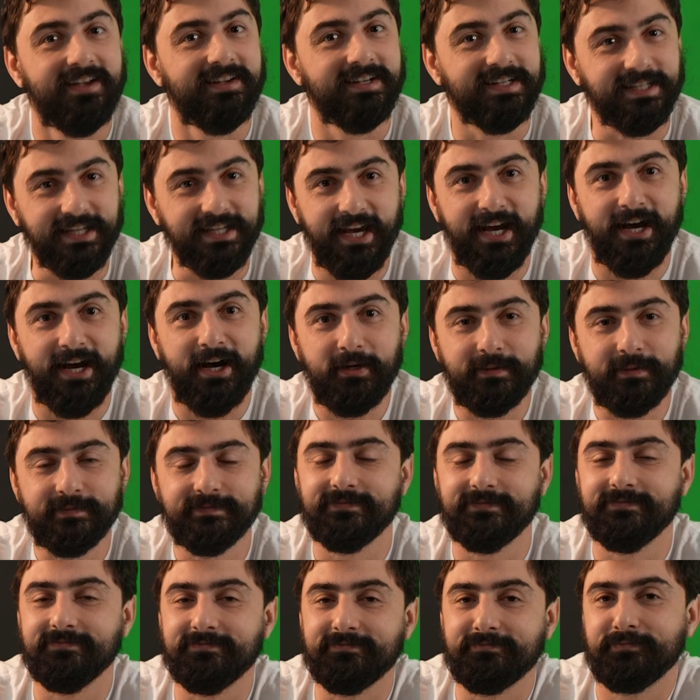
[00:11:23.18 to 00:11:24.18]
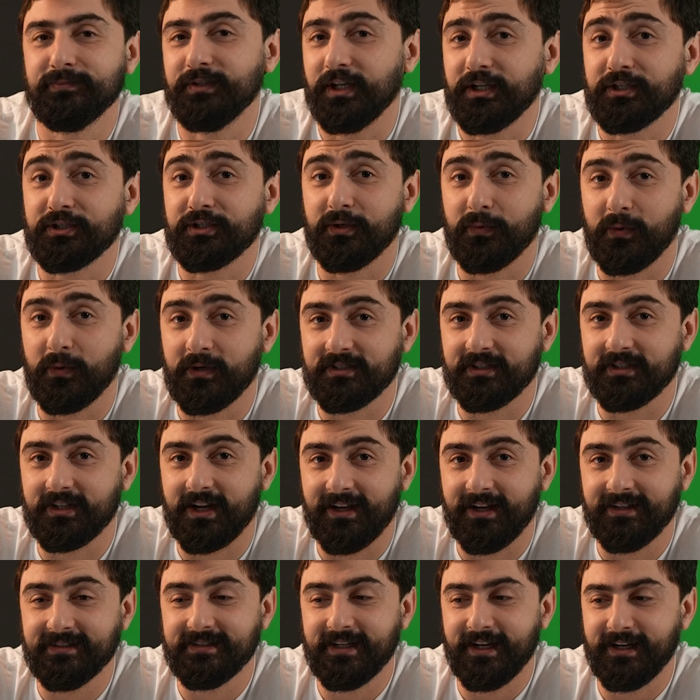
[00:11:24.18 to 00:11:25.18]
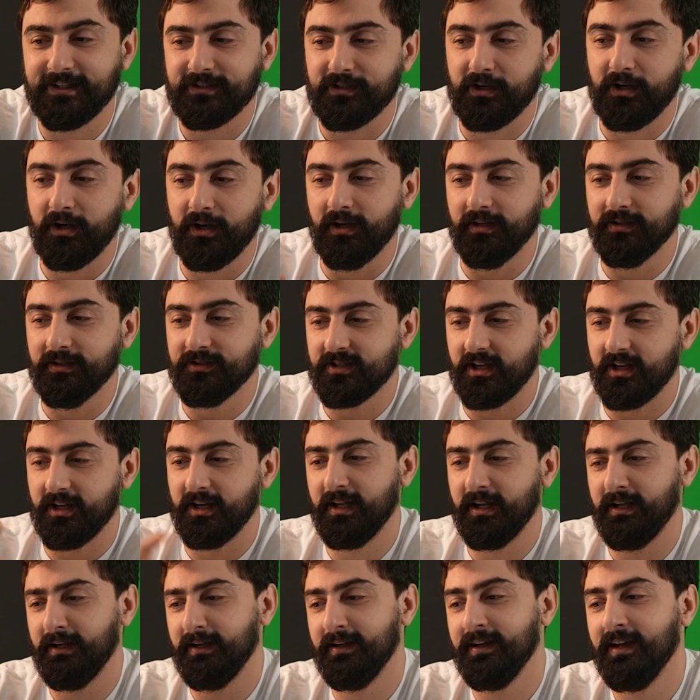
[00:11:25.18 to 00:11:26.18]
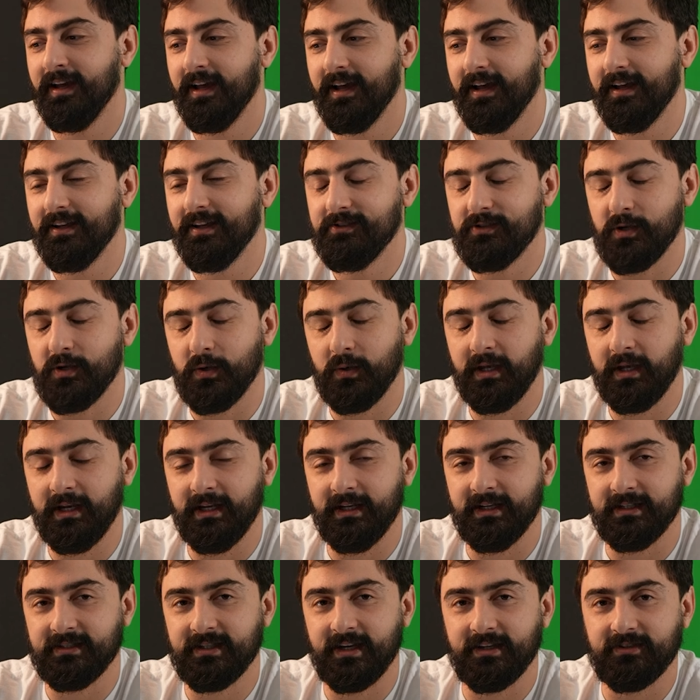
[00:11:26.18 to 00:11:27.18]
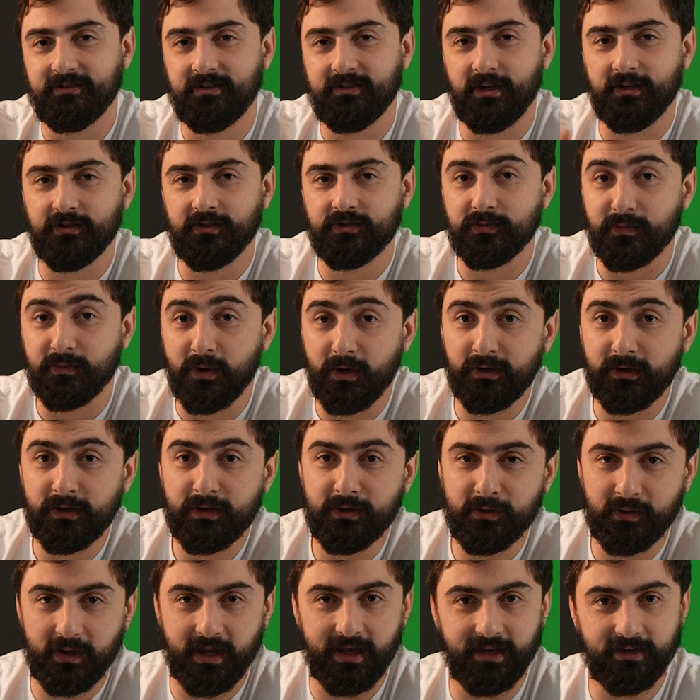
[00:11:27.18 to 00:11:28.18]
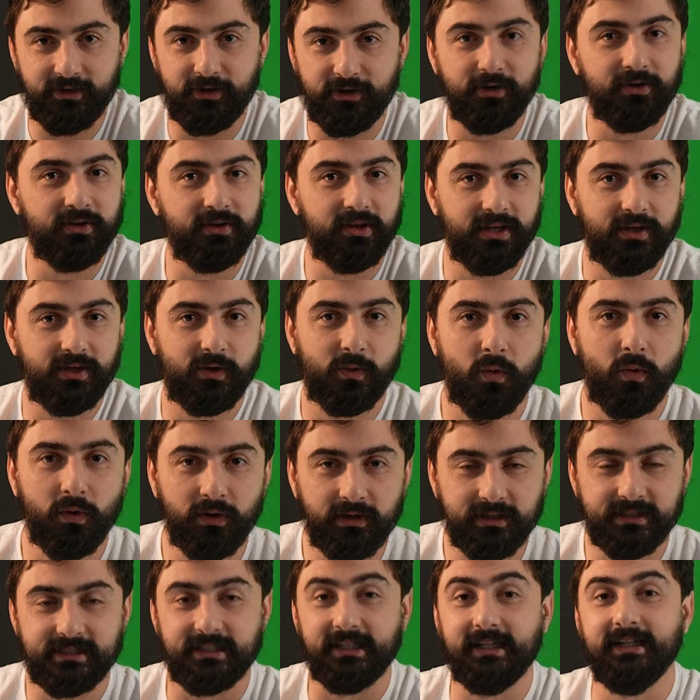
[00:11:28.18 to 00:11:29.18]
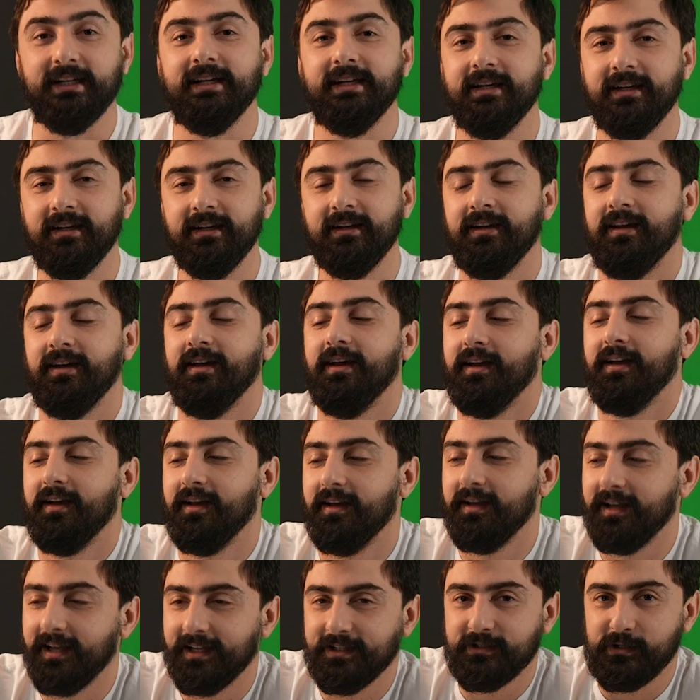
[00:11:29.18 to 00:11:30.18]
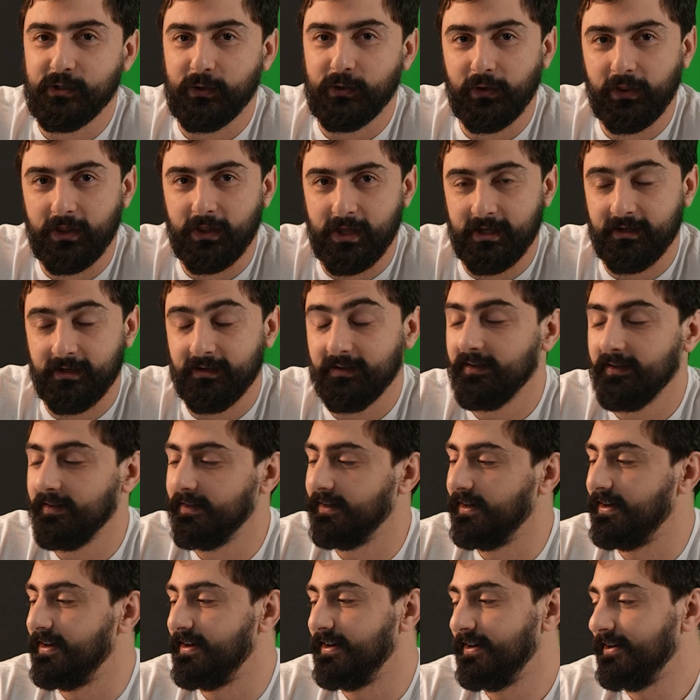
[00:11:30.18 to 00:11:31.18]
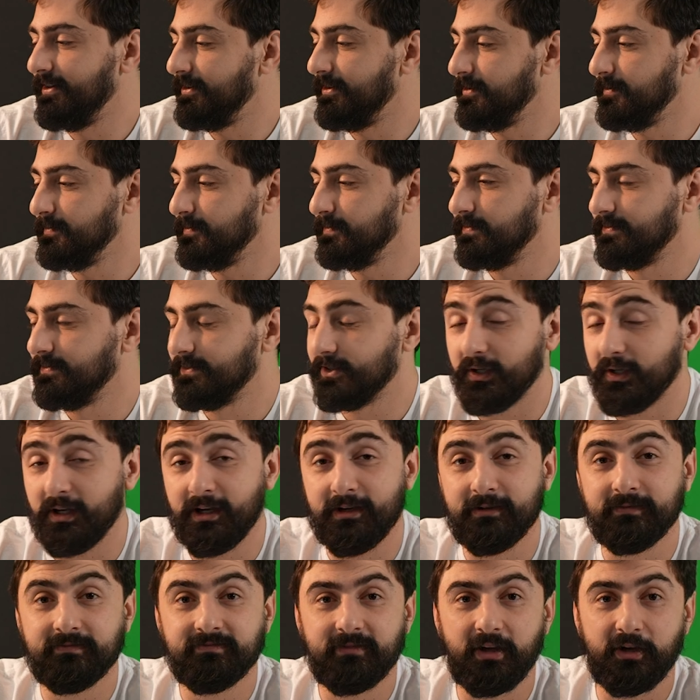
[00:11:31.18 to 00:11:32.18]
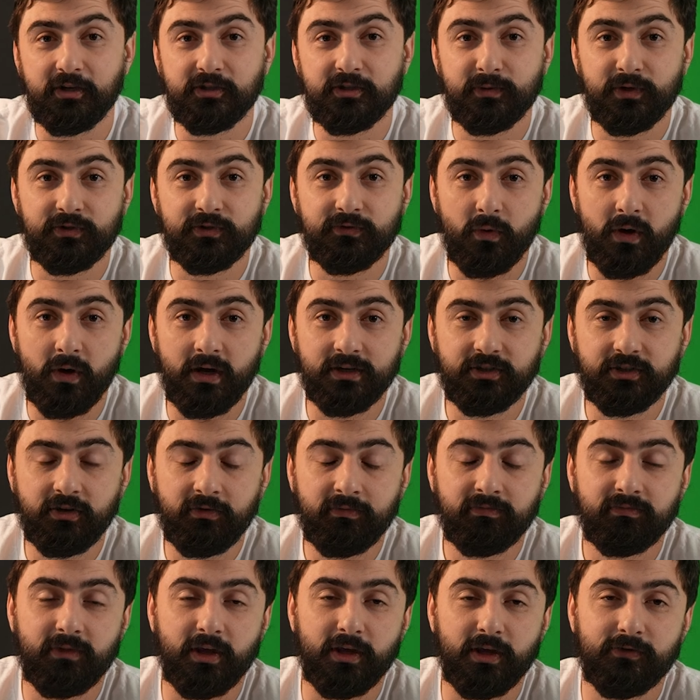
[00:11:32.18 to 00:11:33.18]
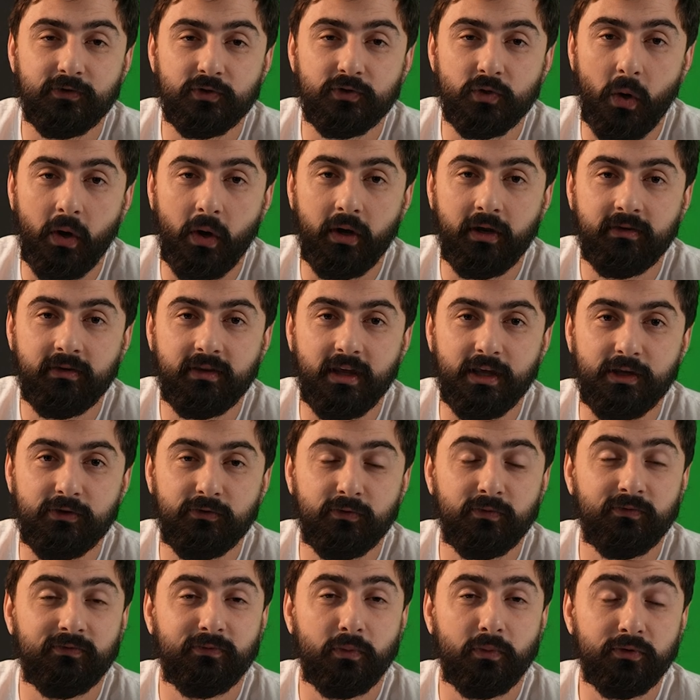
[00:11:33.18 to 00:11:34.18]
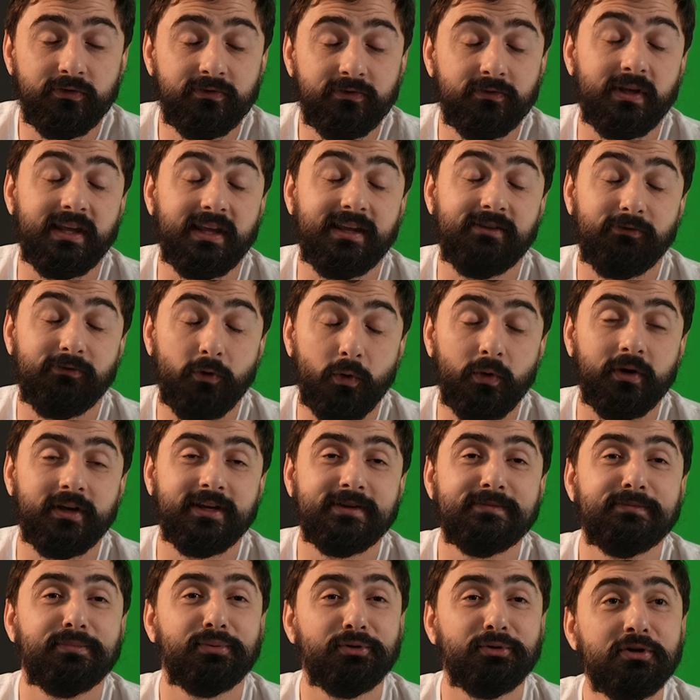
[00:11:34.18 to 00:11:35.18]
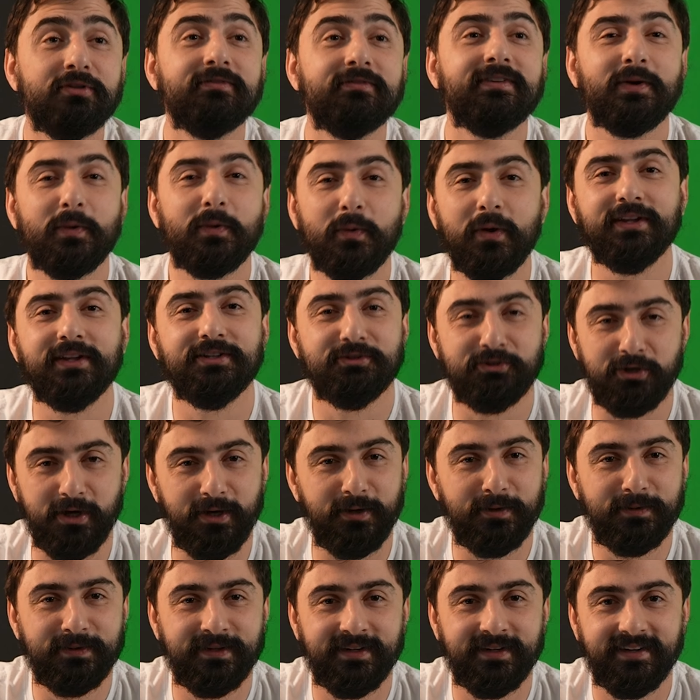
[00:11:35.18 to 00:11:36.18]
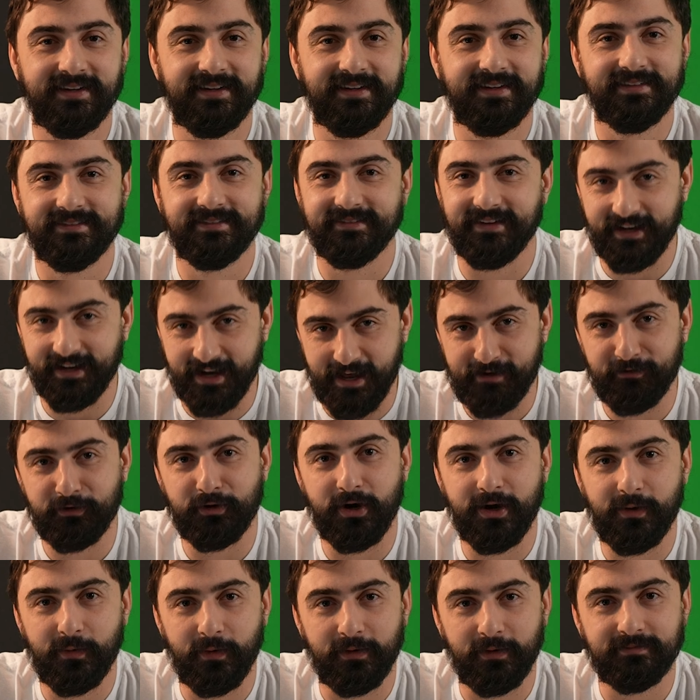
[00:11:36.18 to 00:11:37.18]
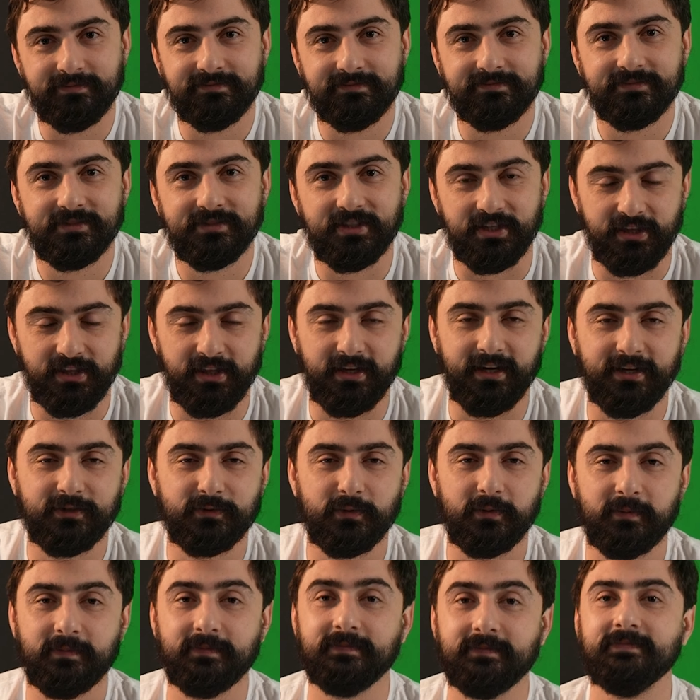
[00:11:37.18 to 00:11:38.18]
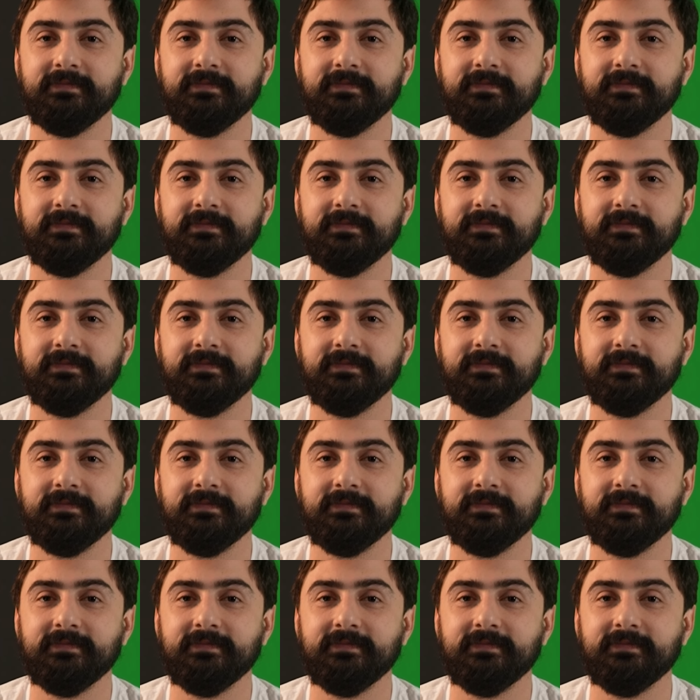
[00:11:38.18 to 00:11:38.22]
Yeah, potentially was in contact on Sunday, so getting a test done tomorrow and currently quarantining until then. So yeah, thank you so much for watching. Thank you for joining. Thank you for improving with Joe, and have a great one. See you in the next one.